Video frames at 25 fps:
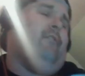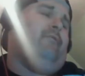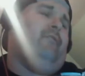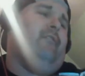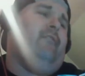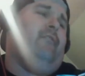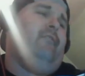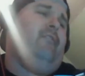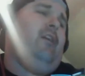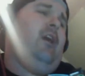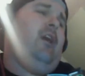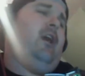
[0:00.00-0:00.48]

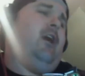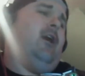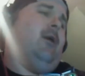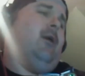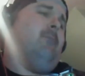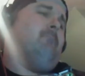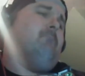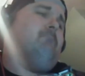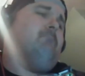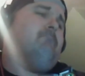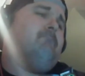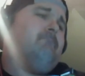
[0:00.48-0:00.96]
Depot.
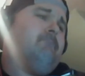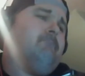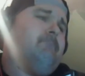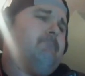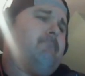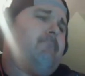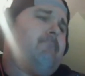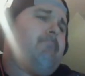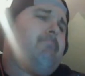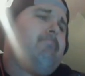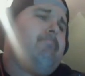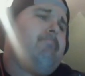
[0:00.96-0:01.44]
Definitely
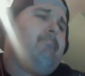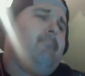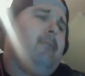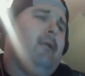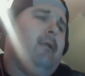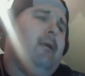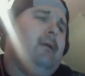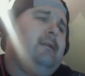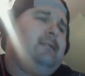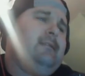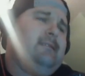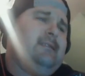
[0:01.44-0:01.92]
want to check
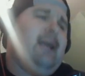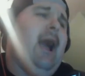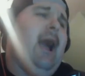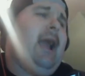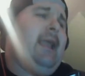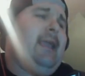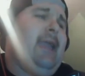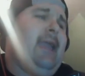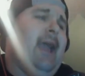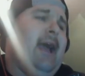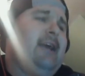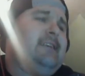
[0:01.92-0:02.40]
them out.